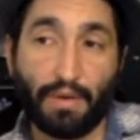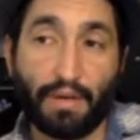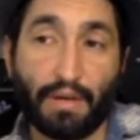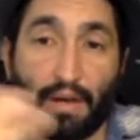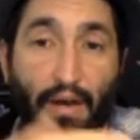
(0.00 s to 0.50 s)

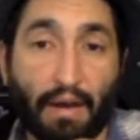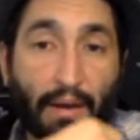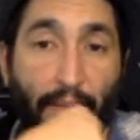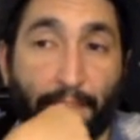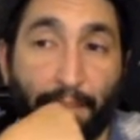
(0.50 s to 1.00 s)

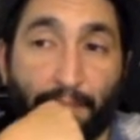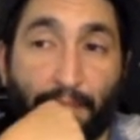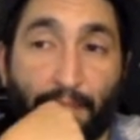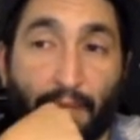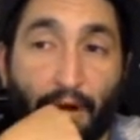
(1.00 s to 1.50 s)

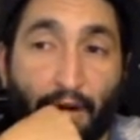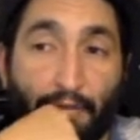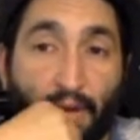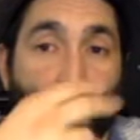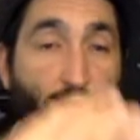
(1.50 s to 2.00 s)
are
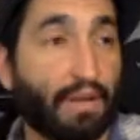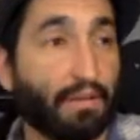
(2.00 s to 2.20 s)
recording